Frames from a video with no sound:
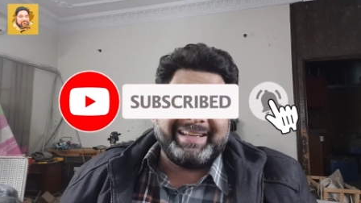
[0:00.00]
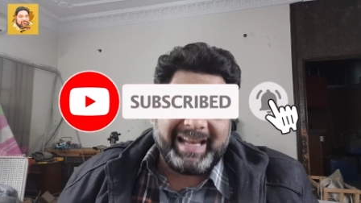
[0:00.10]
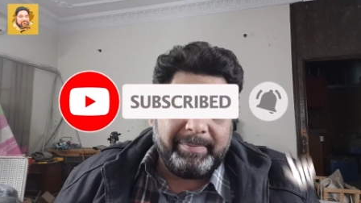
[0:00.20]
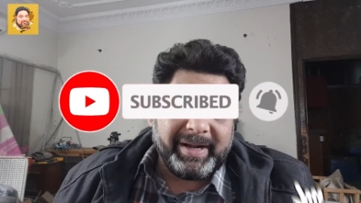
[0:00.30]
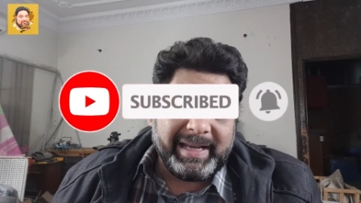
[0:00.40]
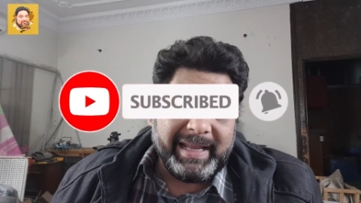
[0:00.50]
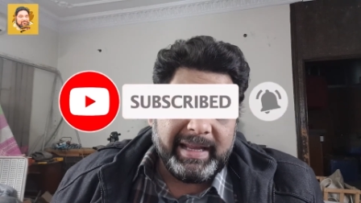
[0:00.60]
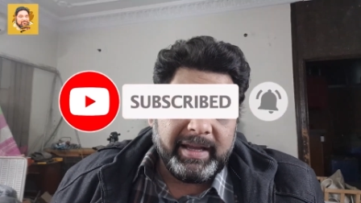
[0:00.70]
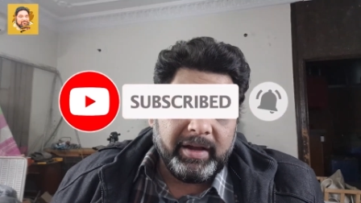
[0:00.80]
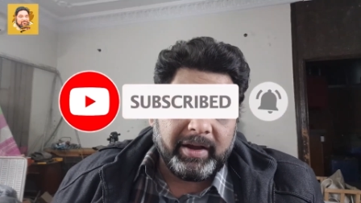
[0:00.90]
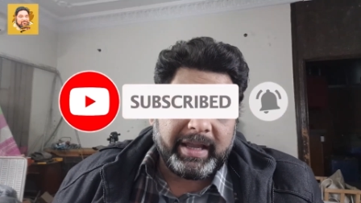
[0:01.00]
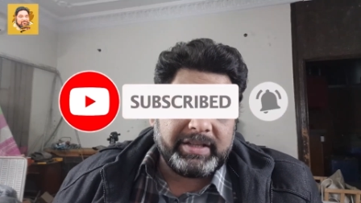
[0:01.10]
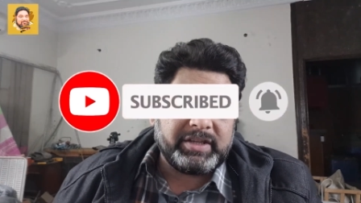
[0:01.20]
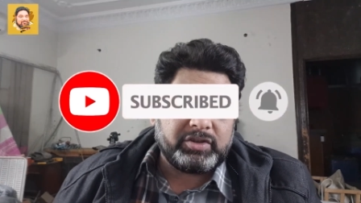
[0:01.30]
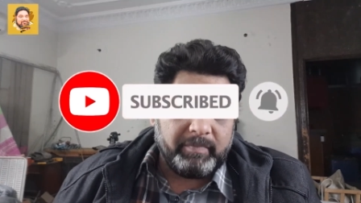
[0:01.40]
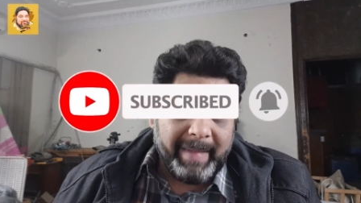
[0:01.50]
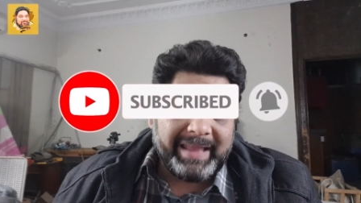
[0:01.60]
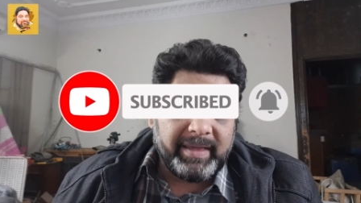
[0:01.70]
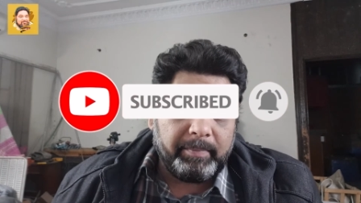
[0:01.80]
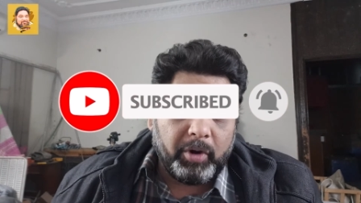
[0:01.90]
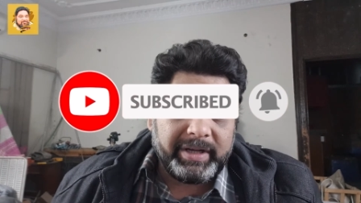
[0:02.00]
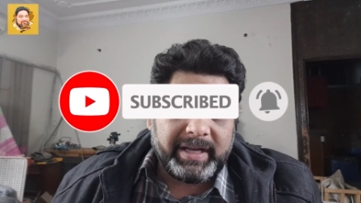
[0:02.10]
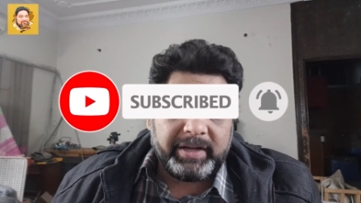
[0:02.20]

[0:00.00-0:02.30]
deliberately, okay, just to make their point, kind